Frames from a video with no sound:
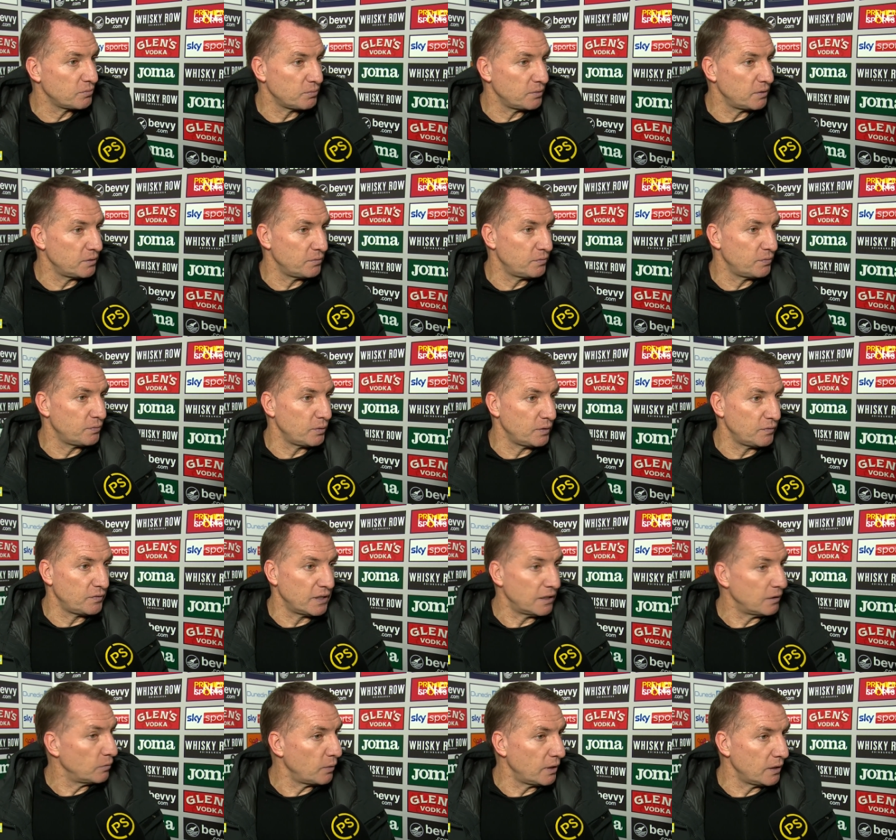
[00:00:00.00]
We've
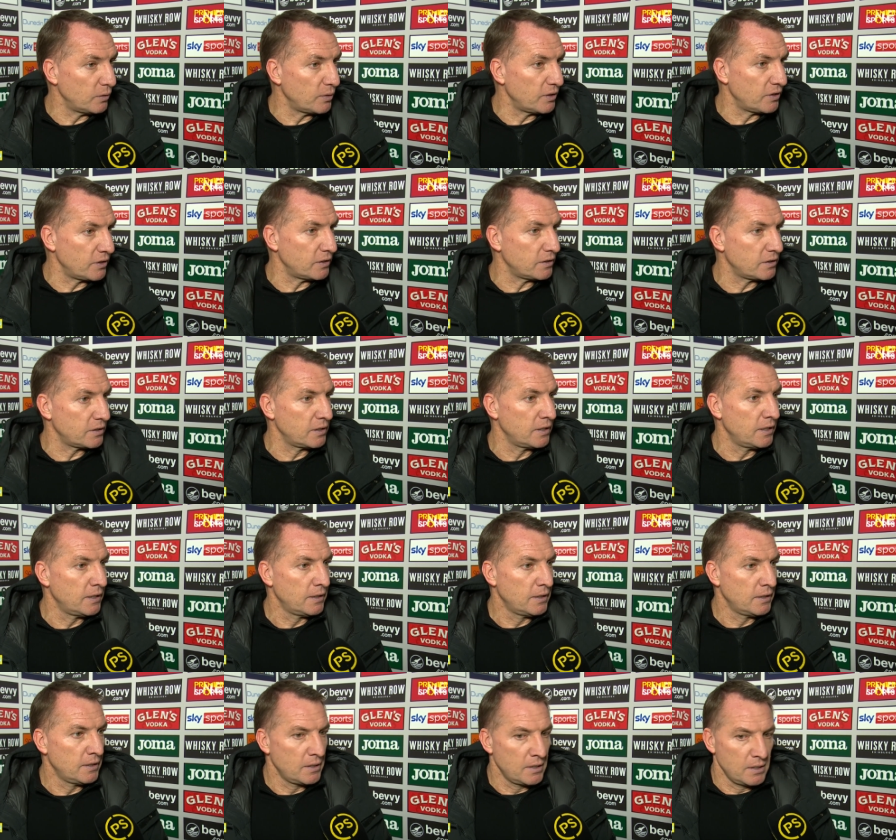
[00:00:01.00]
dealt well with it
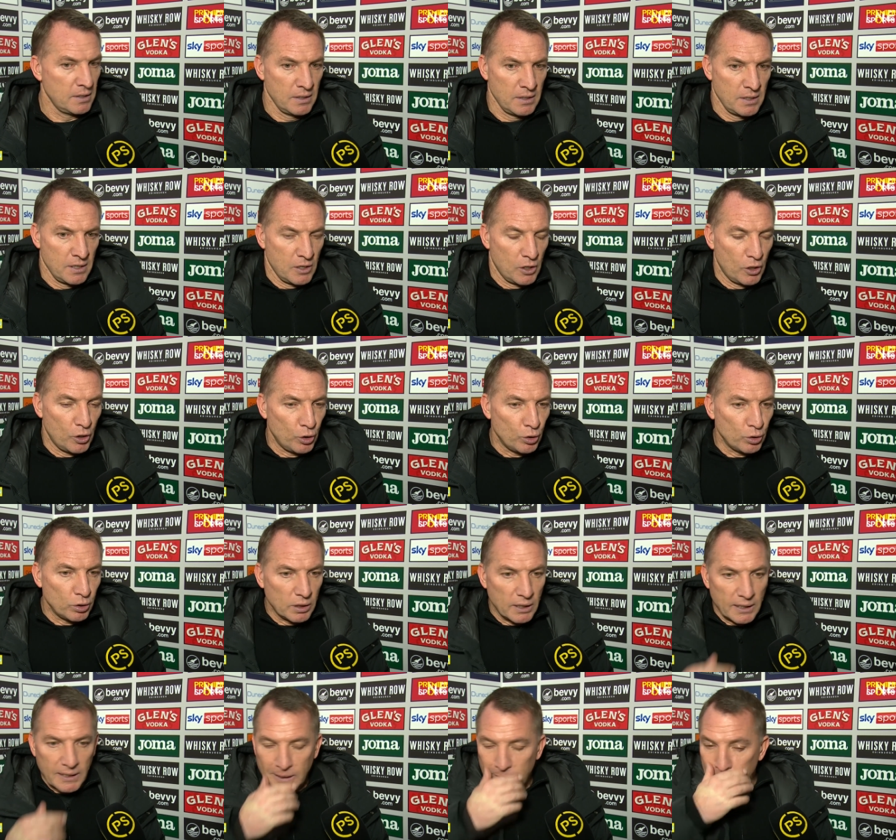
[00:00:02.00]

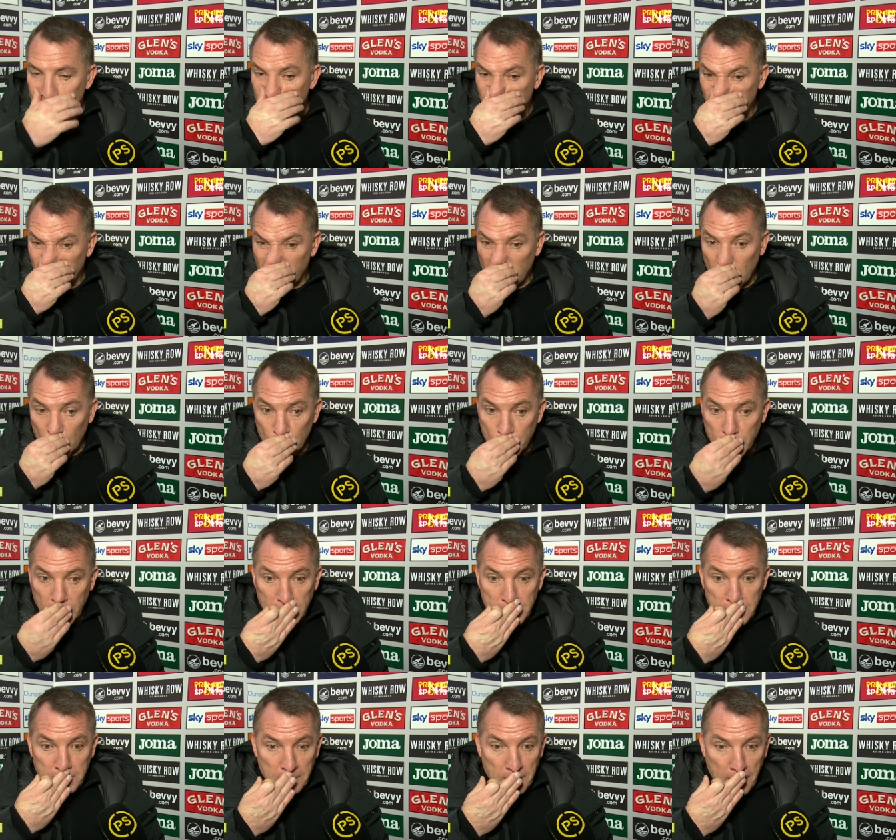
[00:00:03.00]
all
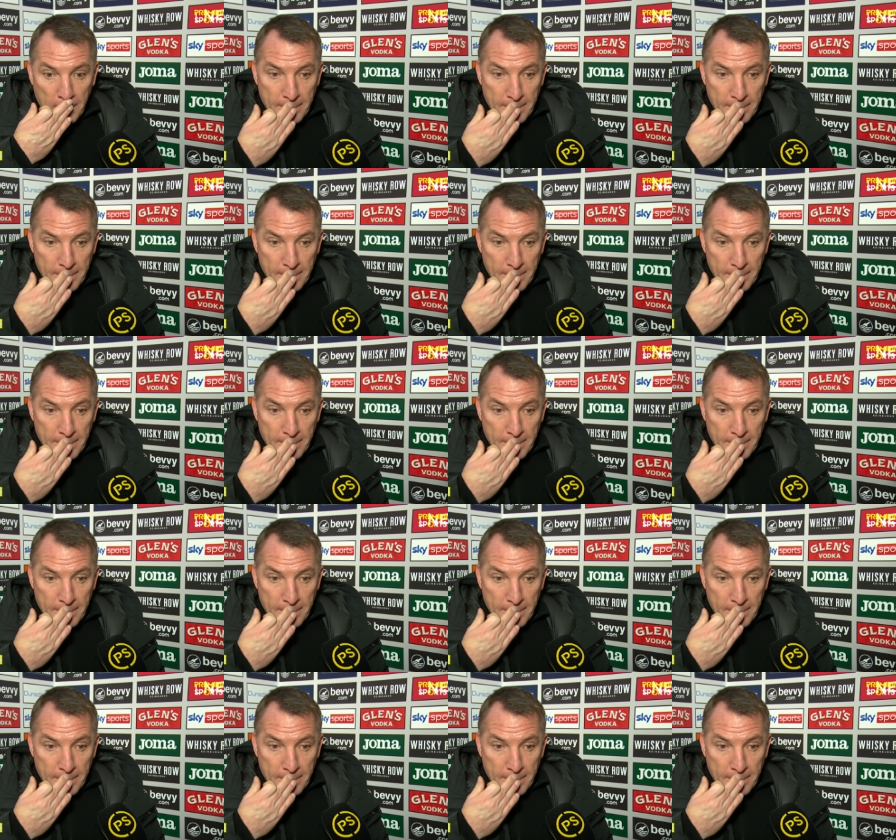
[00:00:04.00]
season.